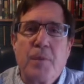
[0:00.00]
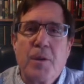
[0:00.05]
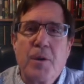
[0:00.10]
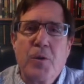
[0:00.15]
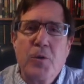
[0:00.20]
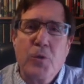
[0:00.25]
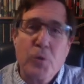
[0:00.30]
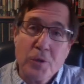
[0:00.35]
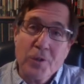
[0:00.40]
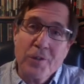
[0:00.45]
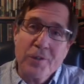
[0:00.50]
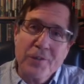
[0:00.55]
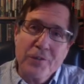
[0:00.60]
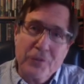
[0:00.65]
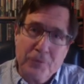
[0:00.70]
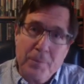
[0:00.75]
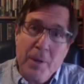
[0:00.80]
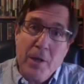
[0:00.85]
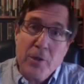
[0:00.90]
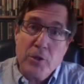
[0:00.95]
or
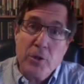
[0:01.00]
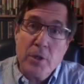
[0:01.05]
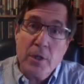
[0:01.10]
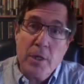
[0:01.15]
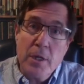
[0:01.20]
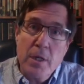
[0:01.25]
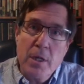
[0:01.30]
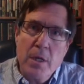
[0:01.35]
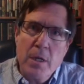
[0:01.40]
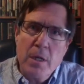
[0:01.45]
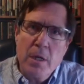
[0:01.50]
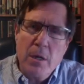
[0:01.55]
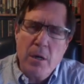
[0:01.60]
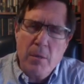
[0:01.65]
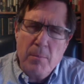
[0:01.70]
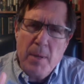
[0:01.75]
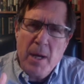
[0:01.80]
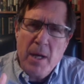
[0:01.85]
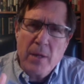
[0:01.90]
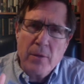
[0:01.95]
especially
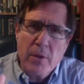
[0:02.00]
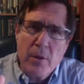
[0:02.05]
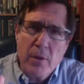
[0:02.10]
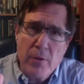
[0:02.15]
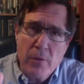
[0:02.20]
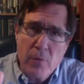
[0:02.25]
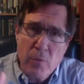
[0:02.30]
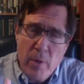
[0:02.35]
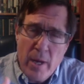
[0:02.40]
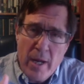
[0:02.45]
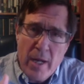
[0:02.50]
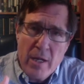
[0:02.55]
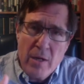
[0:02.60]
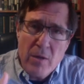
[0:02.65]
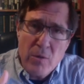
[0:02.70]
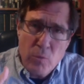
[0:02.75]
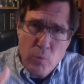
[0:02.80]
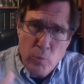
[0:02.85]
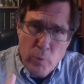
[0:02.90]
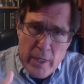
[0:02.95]
about the
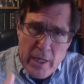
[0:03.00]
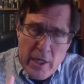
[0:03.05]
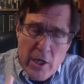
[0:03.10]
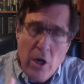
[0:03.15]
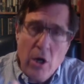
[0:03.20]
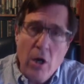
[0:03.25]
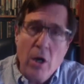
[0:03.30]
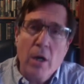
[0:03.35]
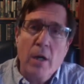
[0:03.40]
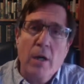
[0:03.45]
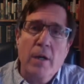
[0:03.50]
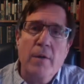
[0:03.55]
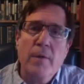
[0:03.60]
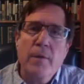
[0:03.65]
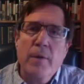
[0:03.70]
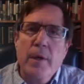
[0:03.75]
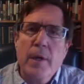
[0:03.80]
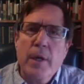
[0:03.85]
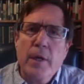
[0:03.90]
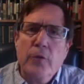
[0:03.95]
way we are
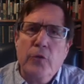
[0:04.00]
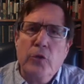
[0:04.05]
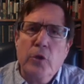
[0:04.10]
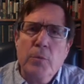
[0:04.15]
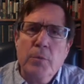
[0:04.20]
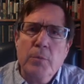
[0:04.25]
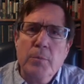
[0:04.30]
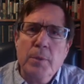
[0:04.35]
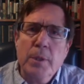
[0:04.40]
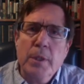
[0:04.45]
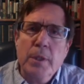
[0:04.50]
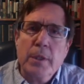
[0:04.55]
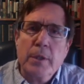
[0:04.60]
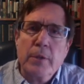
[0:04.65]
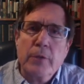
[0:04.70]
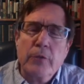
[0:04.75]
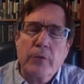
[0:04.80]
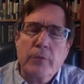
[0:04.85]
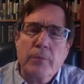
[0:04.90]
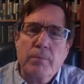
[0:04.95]
as human
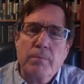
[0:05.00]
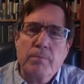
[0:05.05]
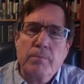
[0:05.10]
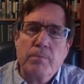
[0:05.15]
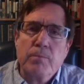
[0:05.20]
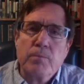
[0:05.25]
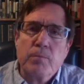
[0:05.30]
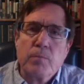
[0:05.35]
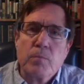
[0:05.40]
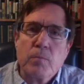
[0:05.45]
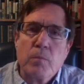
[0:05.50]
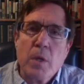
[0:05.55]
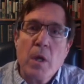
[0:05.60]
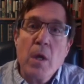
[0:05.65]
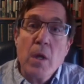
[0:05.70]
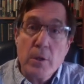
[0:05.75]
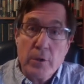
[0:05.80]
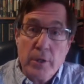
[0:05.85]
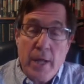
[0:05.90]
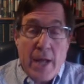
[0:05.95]
beings.
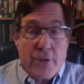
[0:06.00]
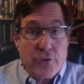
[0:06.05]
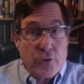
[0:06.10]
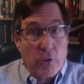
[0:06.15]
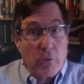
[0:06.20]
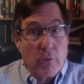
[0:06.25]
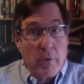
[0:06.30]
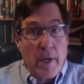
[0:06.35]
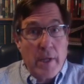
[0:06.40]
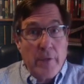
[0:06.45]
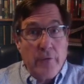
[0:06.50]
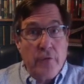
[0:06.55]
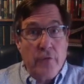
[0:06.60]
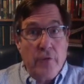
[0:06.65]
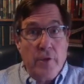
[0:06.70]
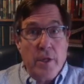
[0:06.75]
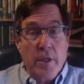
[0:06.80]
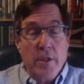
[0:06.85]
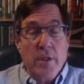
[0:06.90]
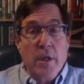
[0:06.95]
Natural rights,
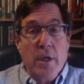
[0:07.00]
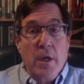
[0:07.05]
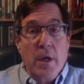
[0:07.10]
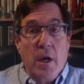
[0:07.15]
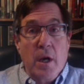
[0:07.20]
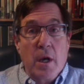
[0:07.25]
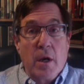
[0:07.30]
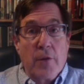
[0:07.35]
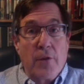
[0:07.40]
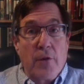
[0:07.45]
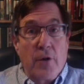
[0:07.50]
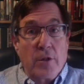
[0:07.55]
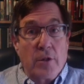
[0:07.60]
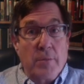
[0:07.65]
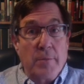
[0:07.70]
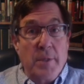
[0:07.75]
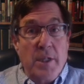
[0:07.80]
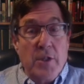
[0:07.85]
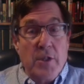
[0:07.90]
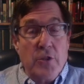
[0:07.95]
then, are thought
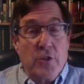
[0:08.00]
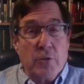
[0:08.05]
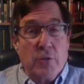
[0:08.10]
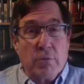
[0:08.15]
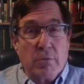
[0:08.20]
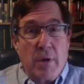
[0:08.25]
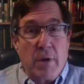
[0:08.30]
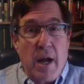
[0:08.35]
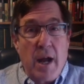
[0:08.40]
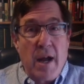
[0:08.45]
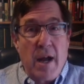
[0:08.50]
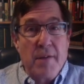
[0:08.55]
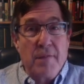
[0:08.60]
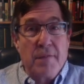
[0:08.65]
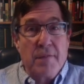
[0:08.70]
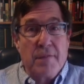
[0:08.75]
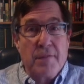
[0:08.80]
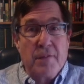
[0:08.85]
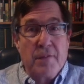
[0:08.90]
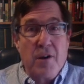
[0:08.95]
to be
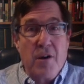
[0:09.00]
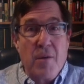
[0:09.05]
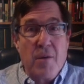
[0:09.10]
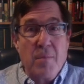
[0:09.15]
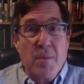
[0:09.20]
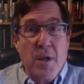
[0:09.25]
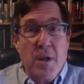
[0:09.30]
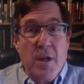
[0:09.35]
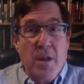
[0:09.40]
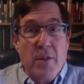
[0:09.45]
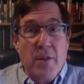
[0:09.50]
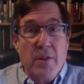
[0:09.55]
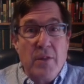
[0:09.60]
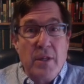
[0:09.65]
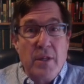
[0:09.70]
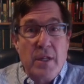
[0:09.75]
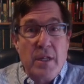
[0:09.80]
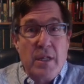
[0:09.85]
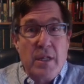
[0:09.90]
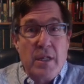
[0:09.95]
derived from
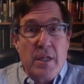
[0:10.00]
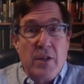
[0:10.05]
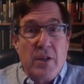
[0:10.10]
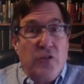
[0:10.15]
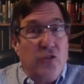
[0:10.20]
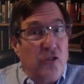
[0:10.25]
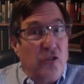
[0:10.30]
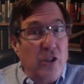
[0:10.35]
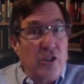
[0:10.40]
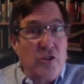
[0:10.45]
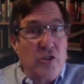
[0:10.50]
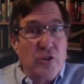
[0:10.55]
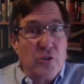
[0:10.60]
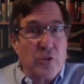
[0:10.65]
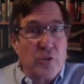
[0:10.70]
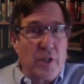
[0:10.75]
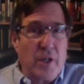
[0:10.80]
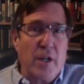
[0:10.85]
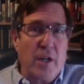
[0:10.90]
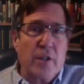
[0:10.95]
the
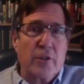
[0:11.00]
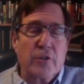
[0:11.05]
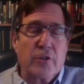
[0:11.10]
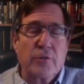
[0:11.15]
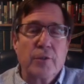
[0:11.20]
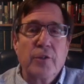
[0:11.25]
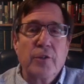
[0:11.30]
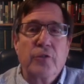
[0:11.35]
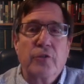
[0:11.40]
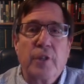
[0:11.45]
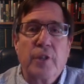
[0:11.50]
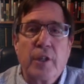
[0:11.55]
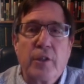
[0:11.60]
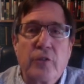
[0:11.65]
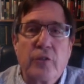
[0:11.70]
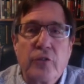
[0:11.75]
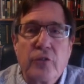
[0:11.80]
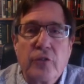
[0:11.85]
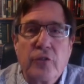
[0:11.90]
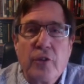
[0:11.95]
essential
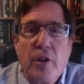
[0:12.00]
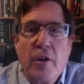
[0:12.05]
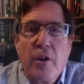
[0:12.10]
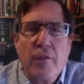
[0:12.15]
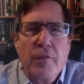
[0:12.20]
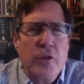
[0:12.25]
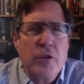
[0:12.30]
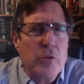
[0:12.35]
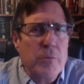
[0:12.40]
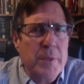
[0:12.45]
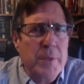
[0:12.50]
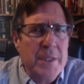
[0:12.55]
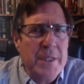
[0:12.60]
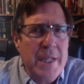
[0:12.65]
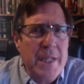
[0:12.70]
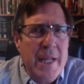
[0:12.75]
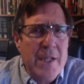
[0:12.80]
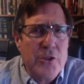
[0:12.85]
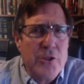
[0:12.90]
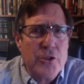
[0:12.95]
characteristics of
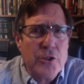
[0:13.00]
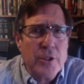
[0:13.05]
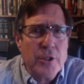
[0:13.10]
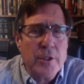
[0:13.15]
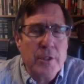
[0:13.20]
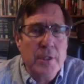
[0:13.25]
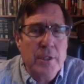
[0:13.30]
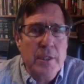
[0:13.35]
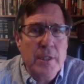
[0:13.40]
human nature